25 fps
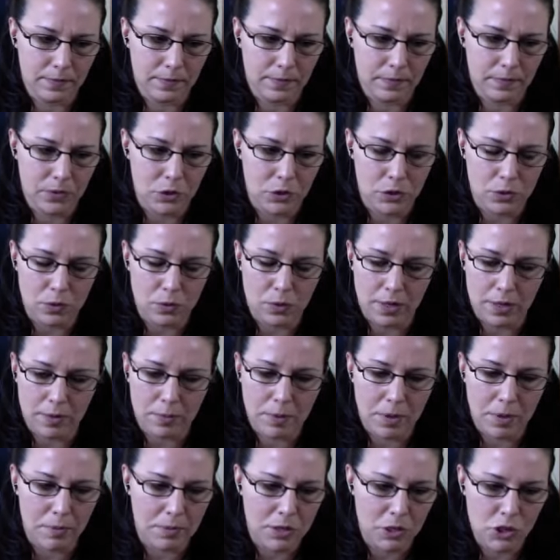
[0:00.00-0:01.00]
do like
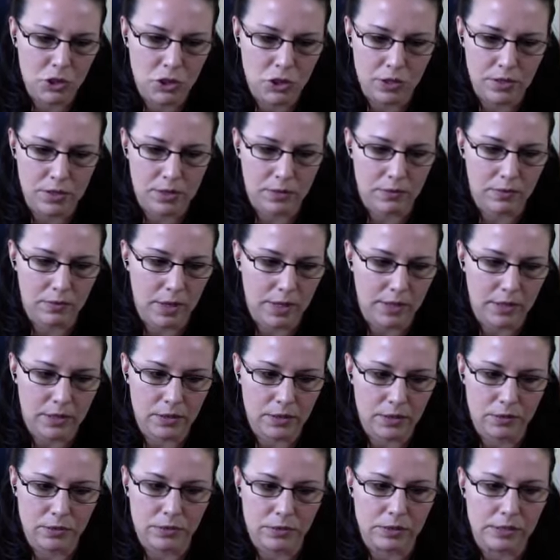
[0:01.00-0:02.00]
permissions
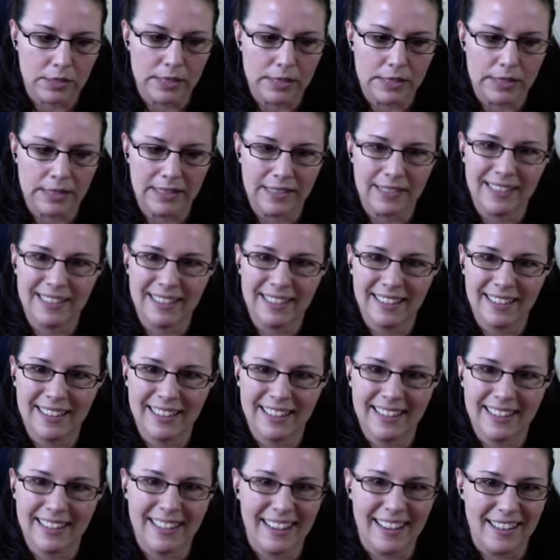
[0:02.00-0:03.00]
effectively,
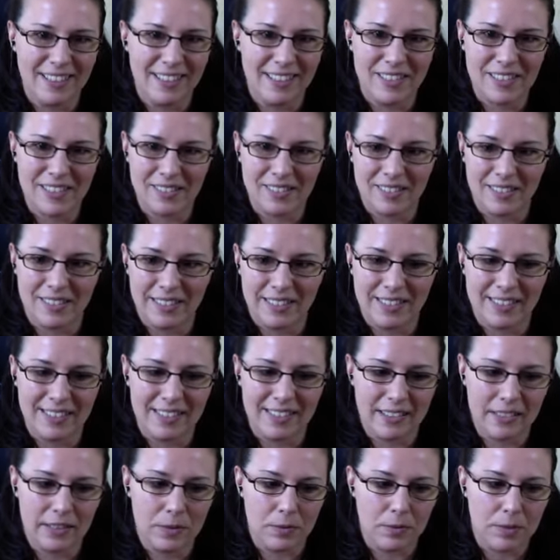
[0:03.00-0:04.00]
and to like
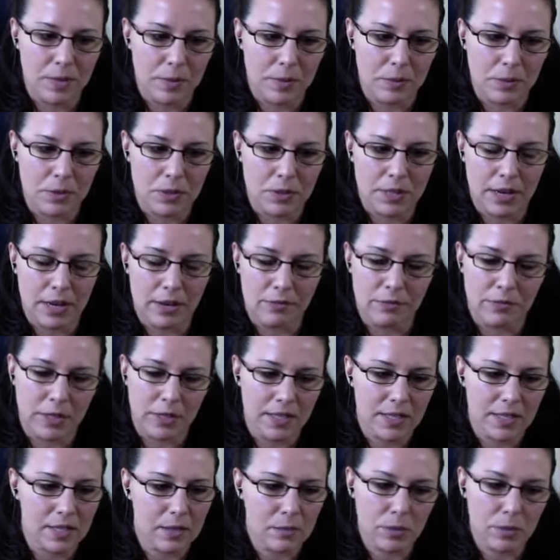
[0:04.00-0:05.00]
be able to have
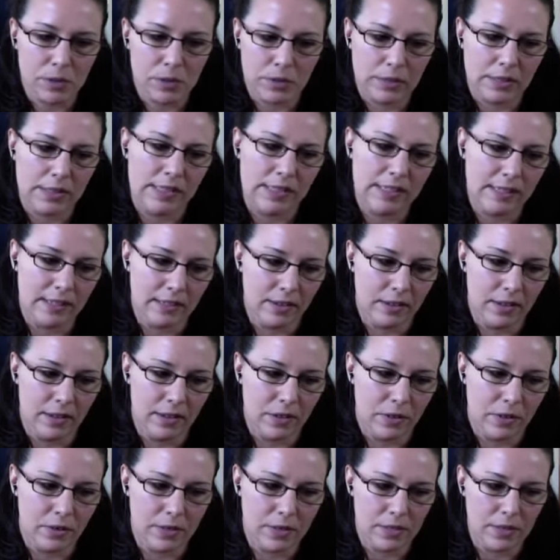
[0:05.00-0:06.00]
flexibility in
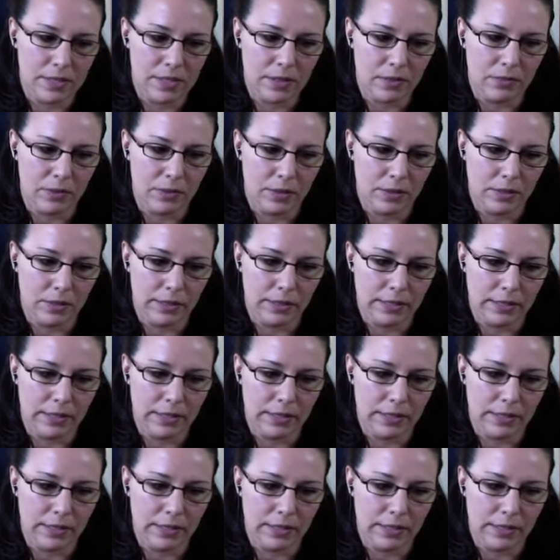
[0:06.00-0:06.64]
all these different like